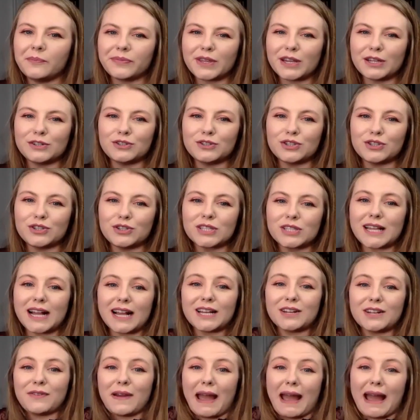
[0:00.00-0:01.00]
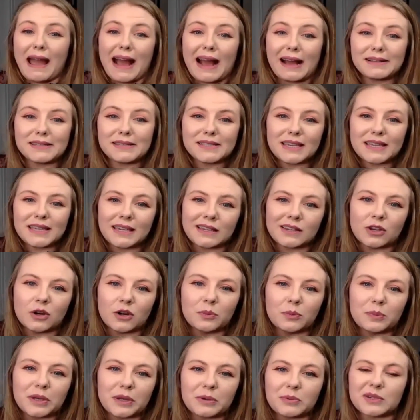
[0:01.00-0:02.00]
Just kind of asking.
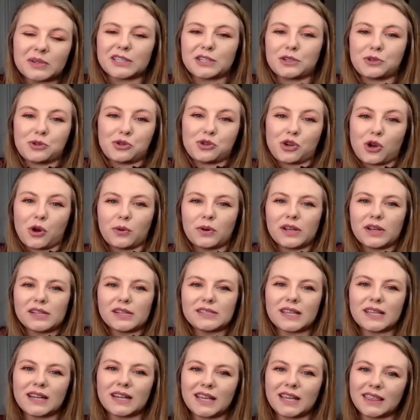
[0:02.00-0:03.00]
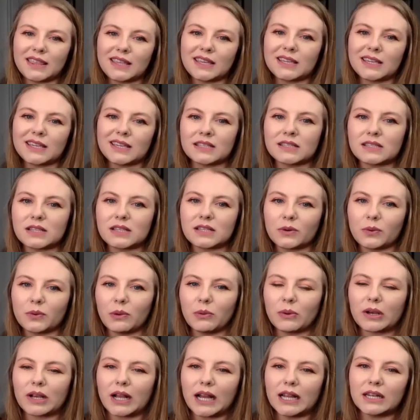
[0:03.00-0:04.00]
Nobody really showed us anything, so we
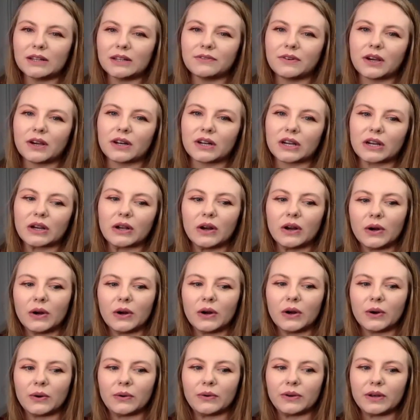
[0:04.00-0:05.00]
were kind of on our own.